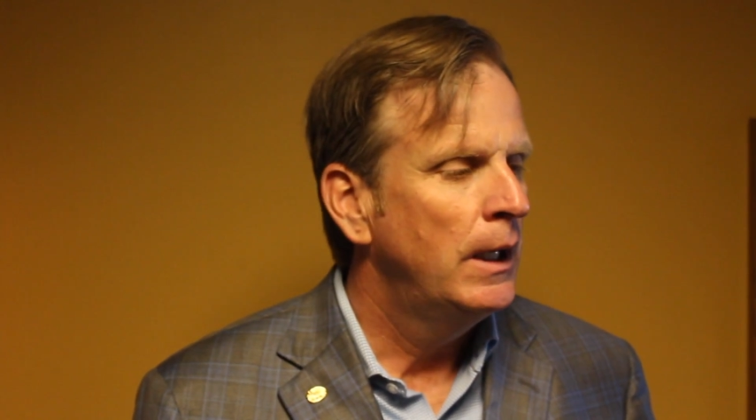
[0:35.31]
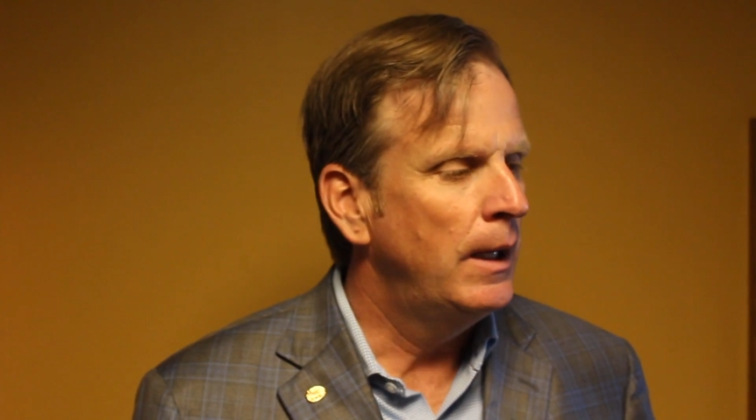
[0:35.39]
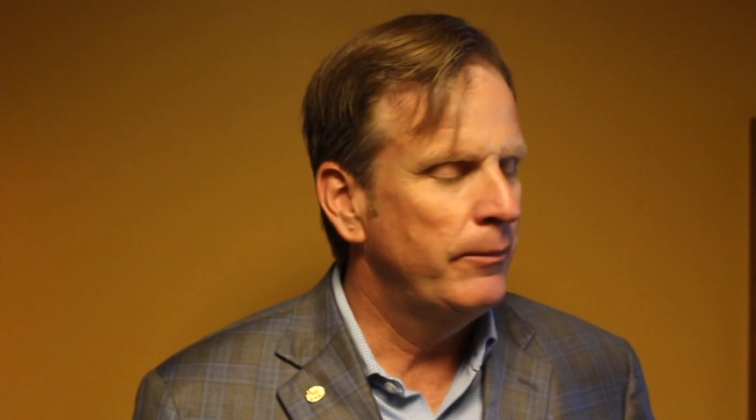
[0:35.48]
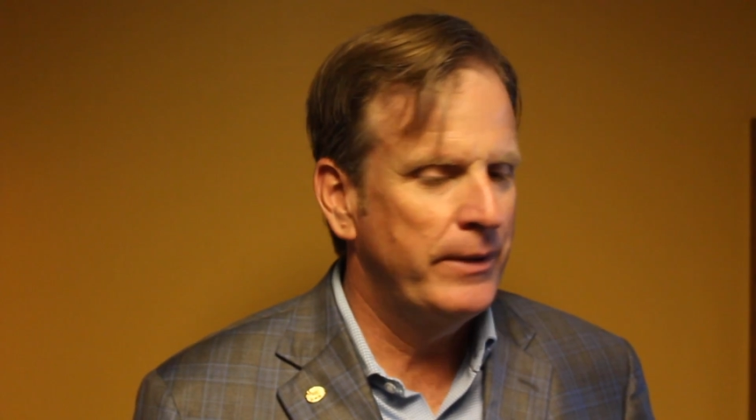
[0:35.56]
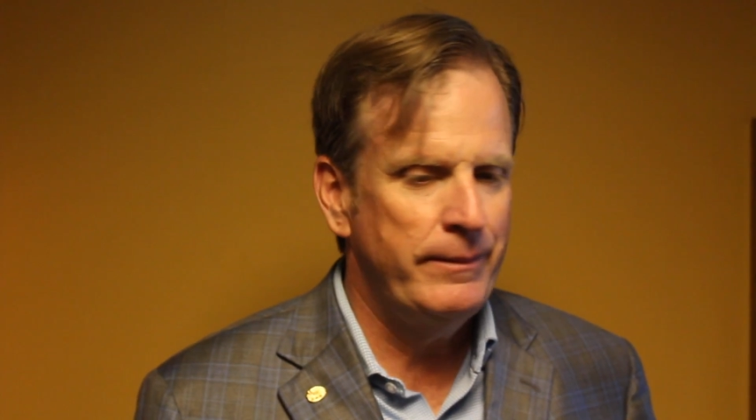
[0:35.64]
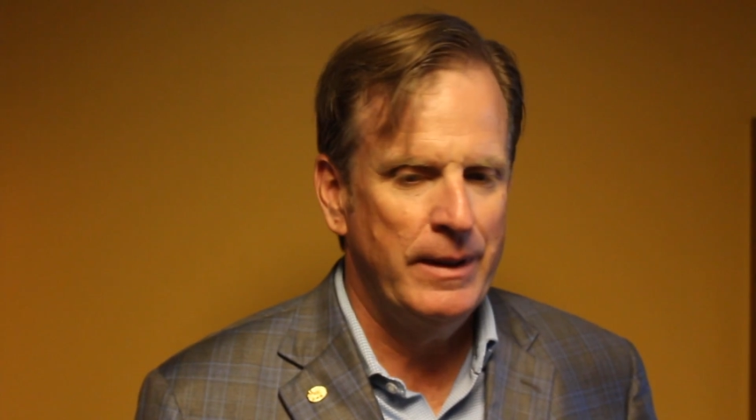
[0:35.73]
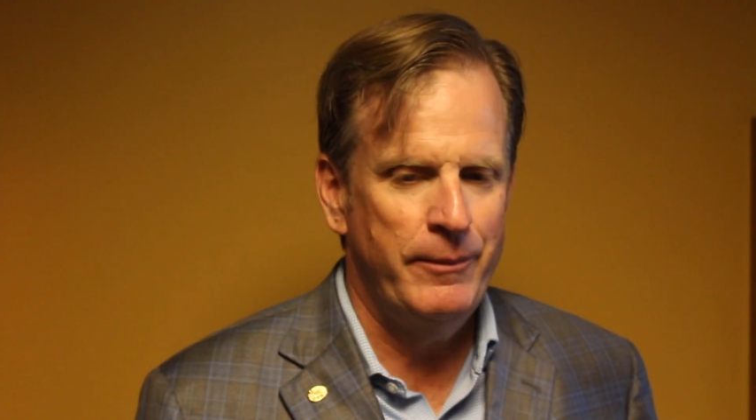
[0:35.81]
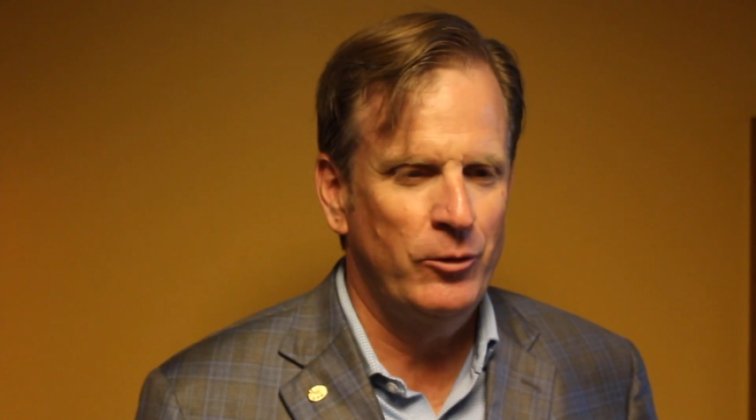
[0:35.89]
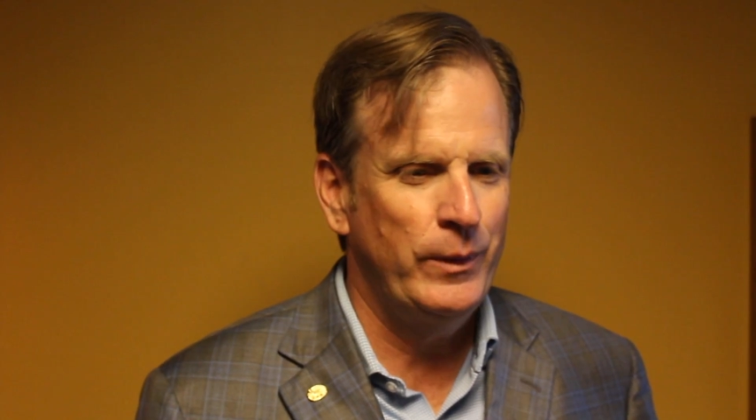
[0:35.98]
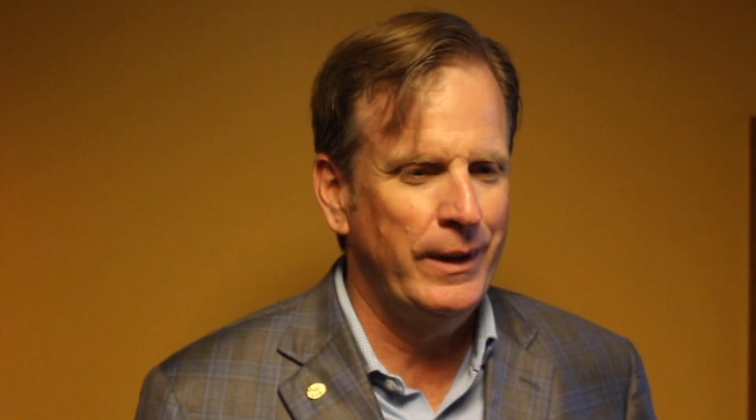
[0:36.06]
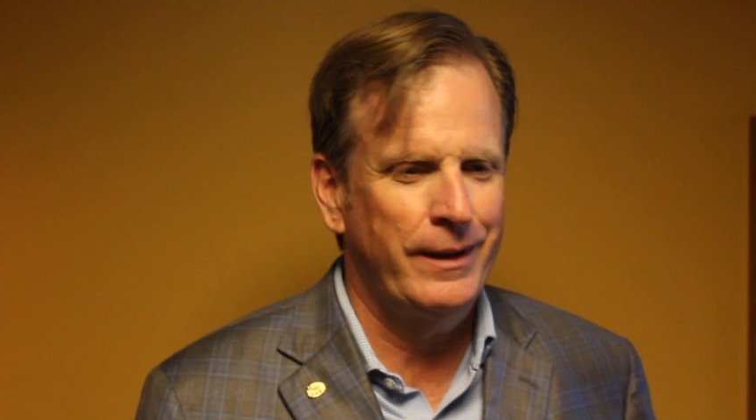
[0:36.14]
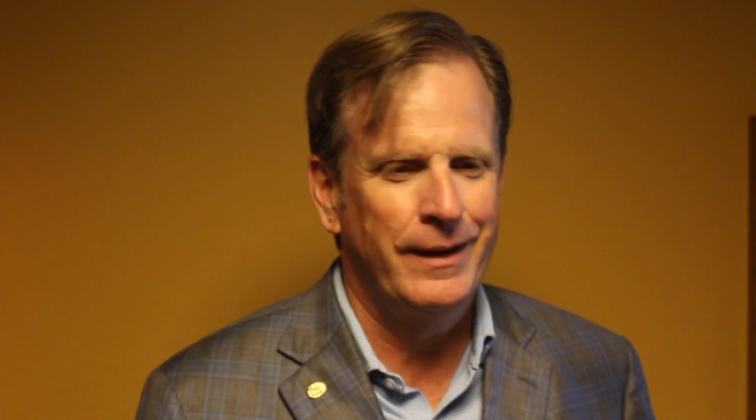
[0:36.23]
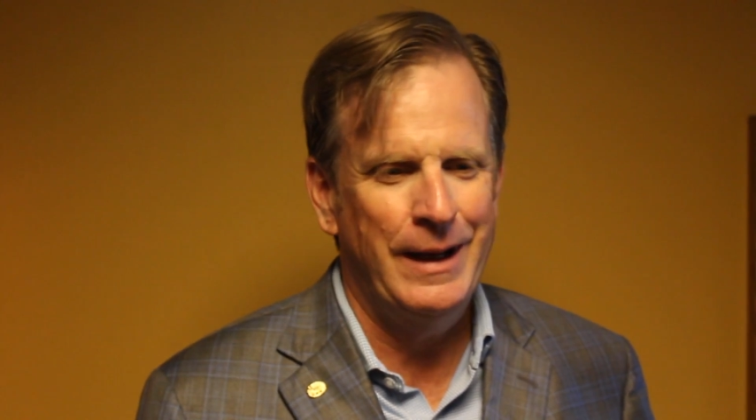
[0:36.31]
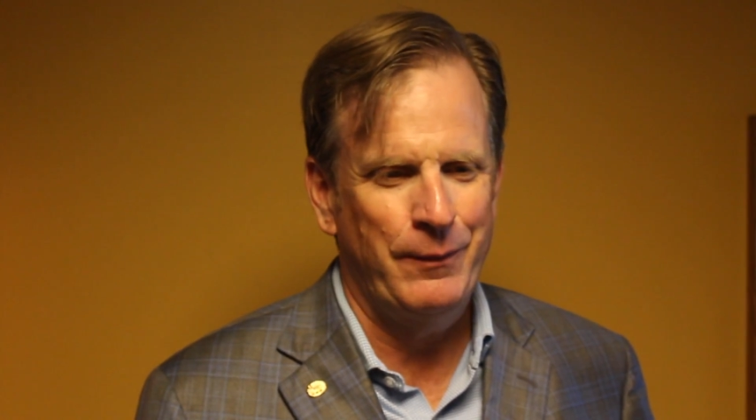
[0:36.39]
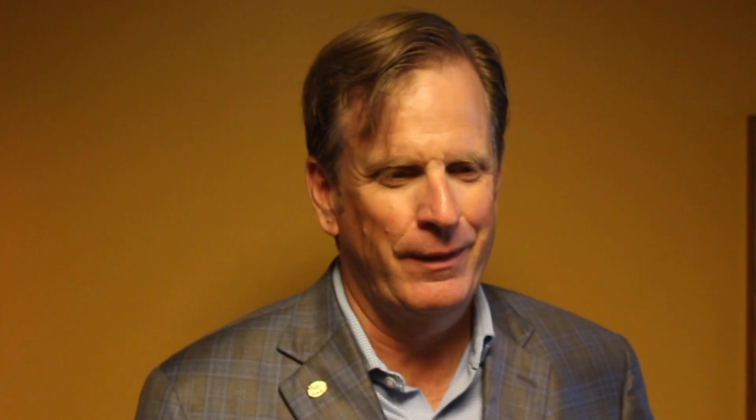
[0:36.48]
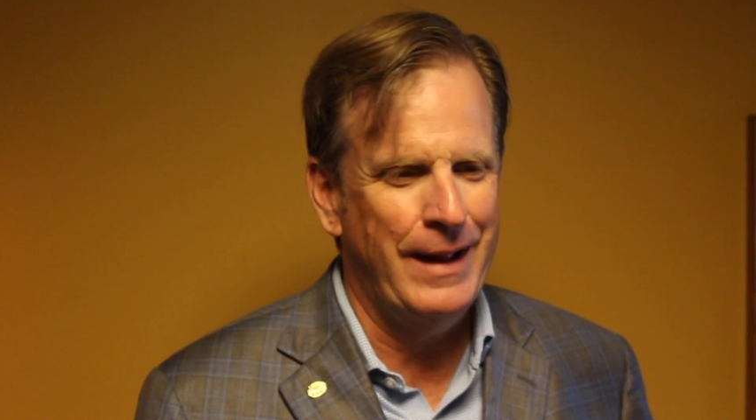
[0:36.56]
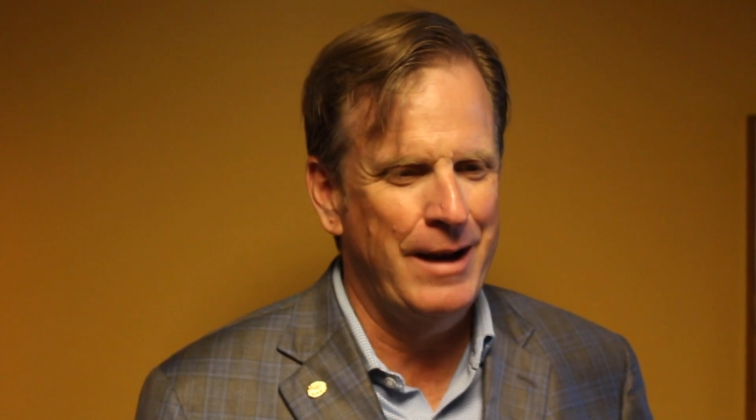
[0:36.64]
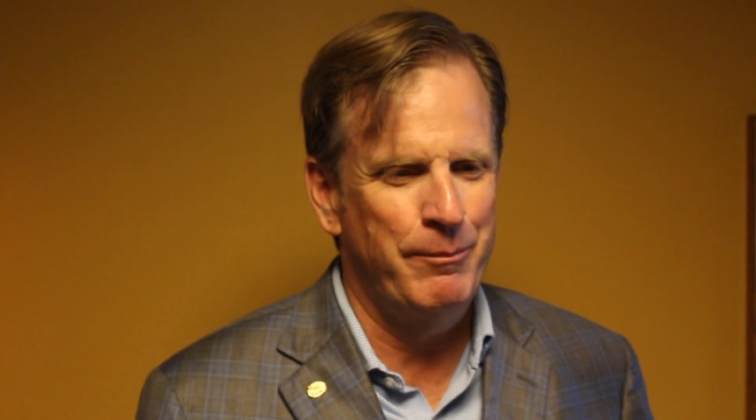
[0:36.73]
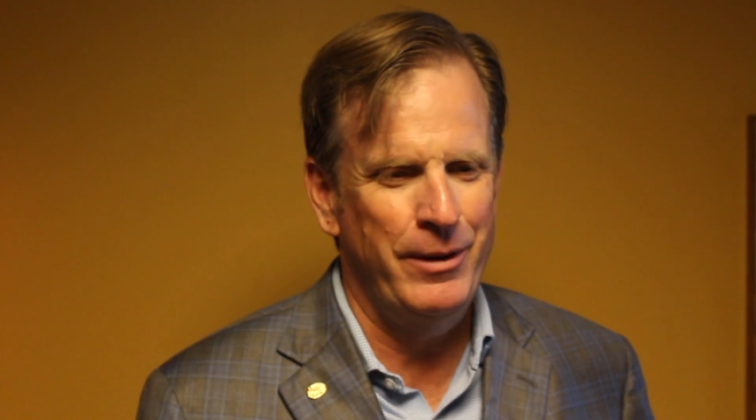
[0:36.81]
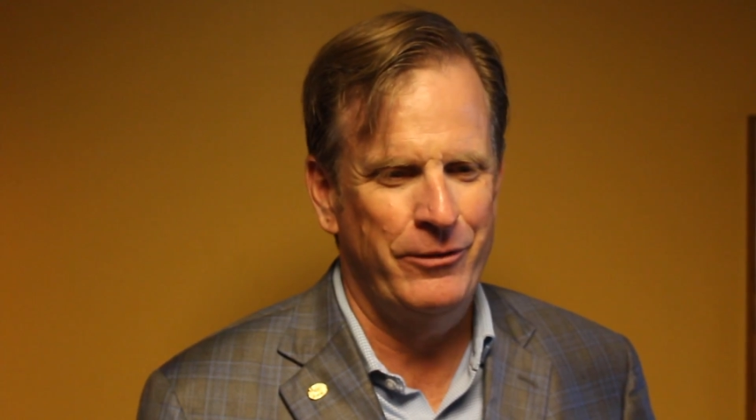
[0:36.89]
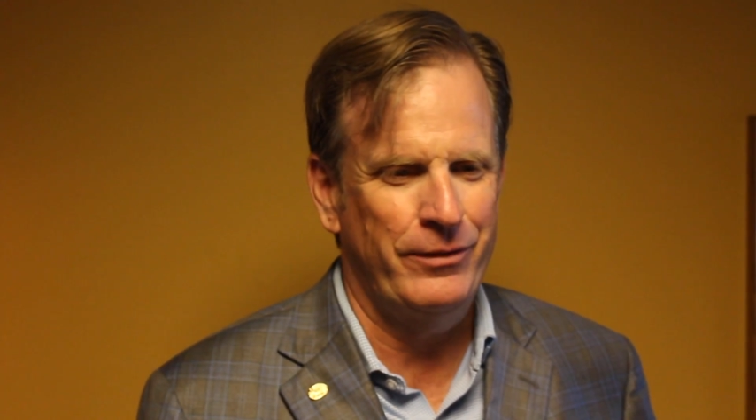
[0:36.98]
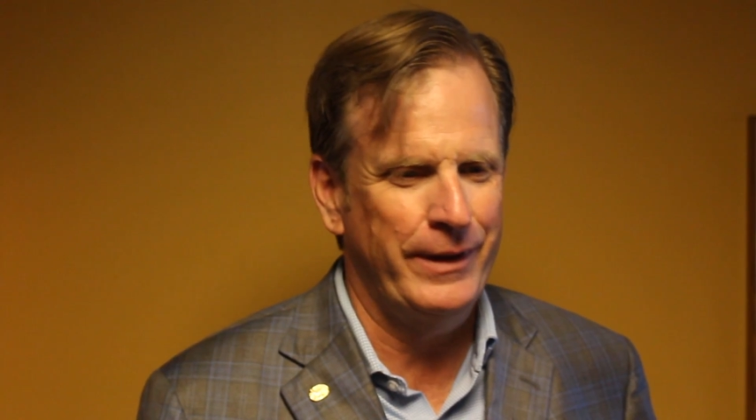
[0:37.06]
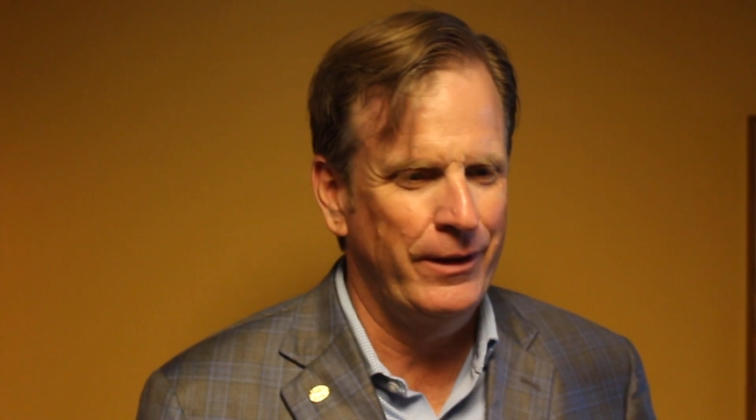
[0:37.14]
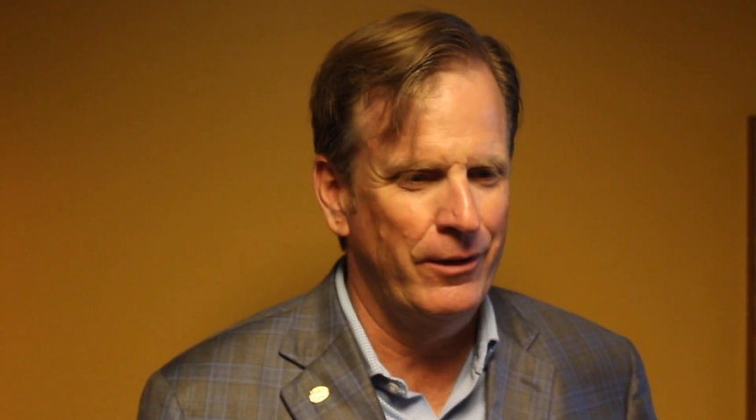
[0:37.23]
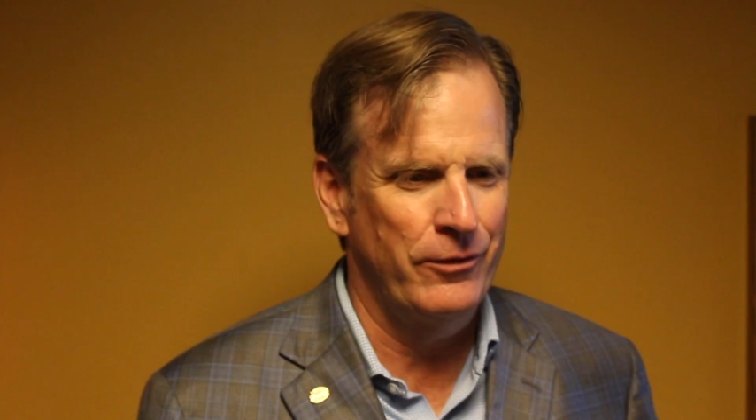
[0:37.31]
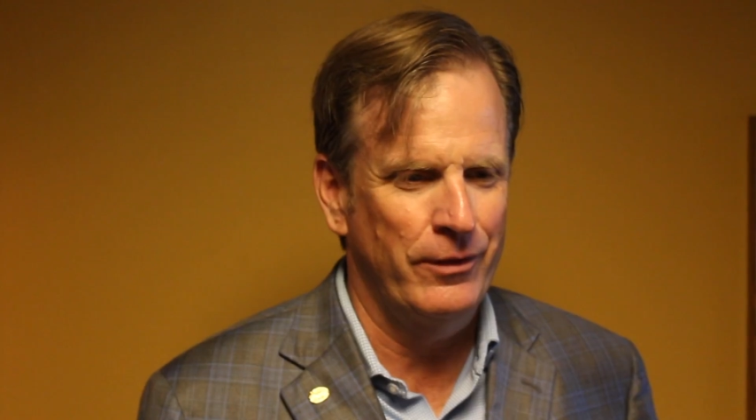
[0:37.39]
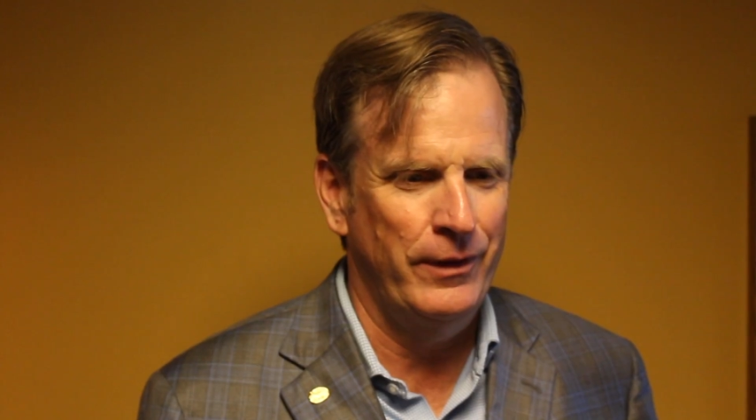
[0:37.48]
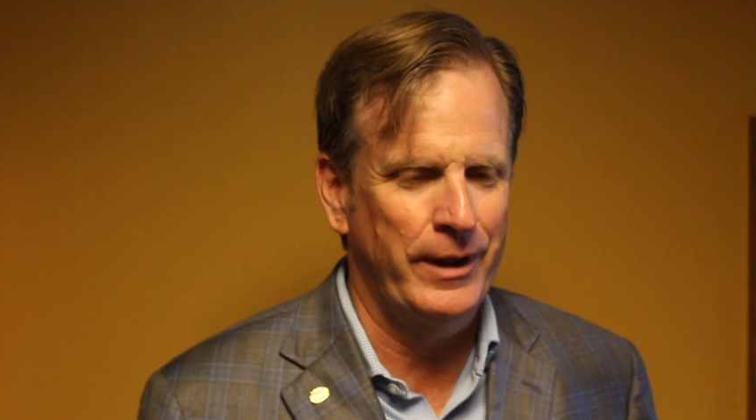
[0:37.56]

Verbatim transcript: Um, same time as we get to connect with a lot of business leaders and